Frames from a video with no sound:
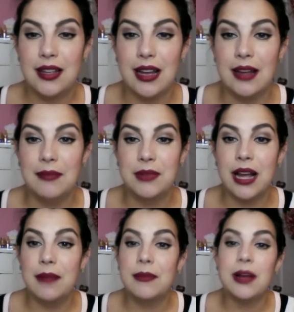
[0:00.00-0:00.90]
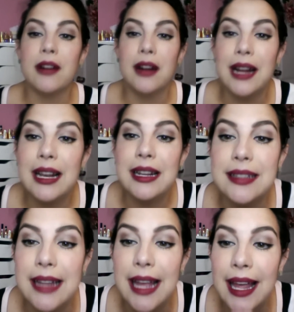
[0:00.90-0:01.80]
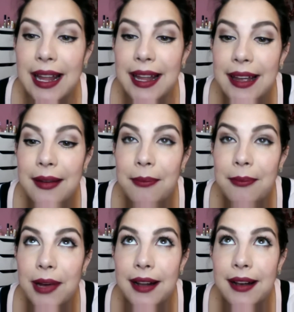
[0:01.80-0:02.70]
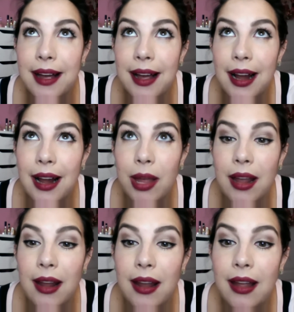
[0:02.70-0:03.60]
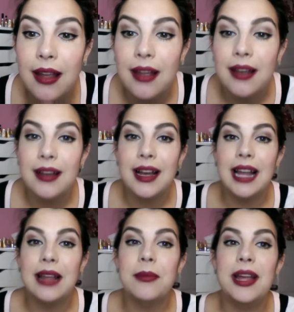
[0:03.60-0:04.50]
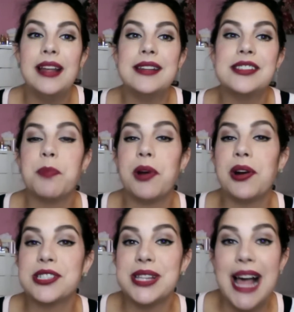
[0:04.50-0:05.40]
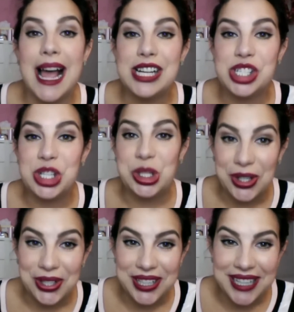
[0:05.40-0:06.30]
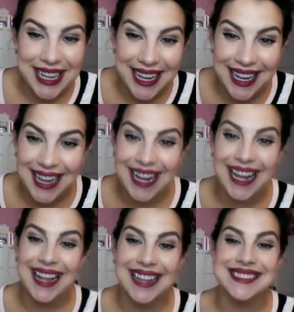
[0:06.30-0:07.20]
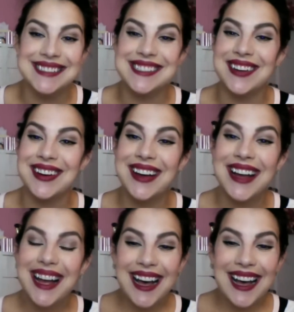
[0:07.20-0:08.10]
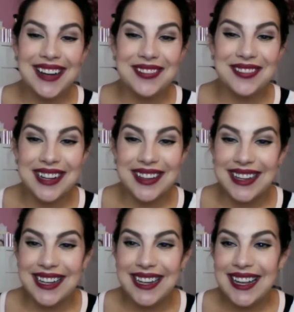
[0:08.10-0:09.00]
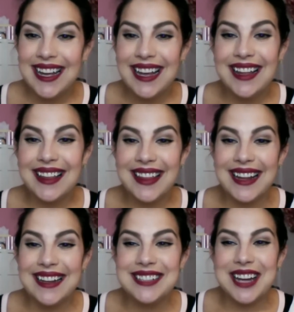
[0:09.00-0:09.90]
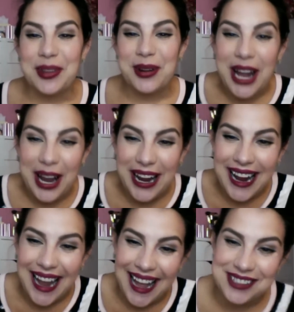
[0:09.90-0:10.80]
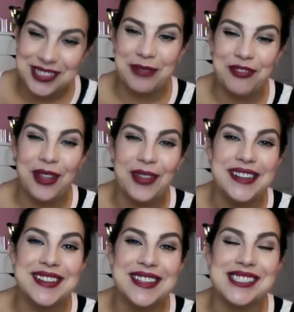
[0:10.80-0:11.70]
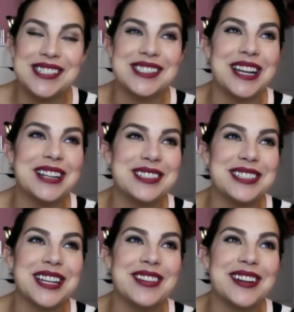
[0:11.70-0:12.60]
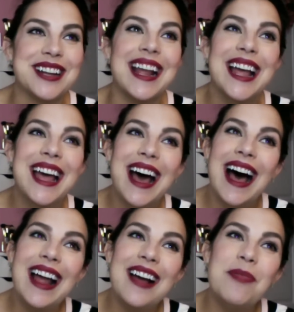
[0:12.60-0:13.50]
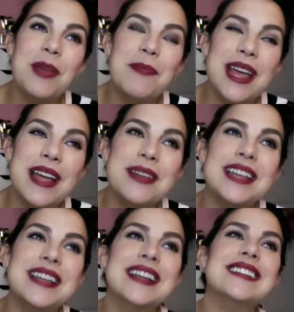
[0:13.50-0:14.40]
I'm not wearing any today, but I am a sparse lashed girl. And so I really, like, Tyler actually fell into this discussion the other day. I hope the baby